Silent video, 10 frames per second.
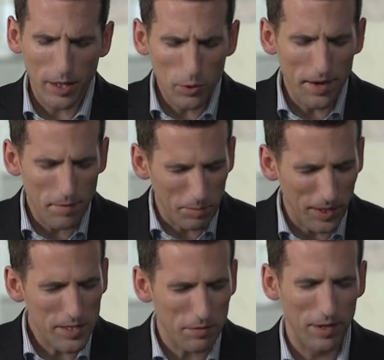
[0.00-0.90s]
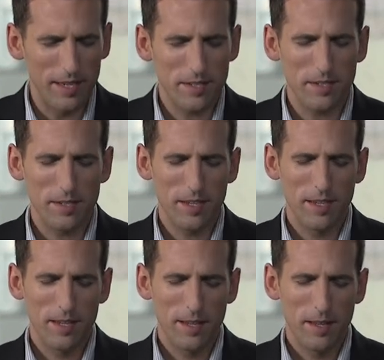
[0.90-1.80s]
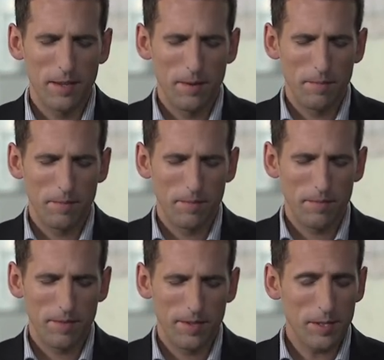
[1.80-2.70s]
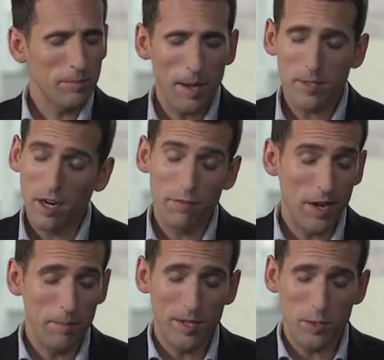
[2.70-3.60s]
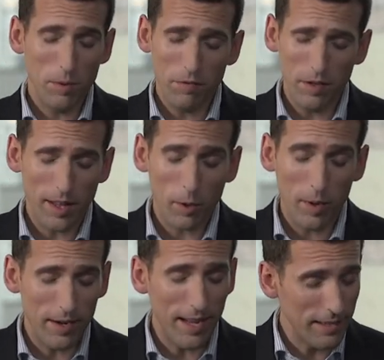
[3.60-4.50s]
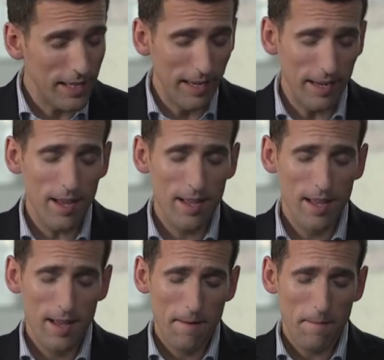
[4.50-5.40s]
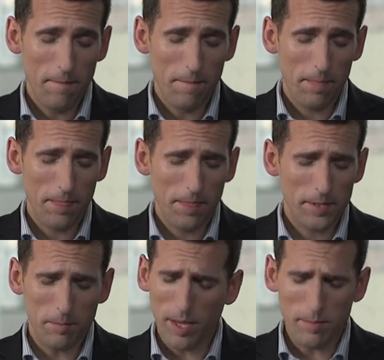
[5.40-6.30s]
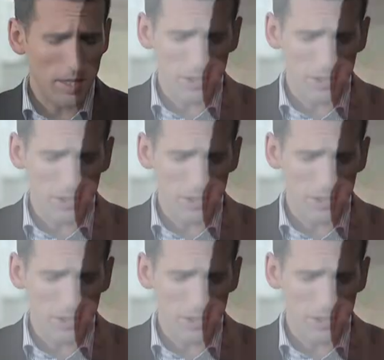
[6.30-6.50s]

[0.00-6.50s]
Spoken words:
that you have a place for us. Sometimes in our families, we feel like we are not needed. Sometimes at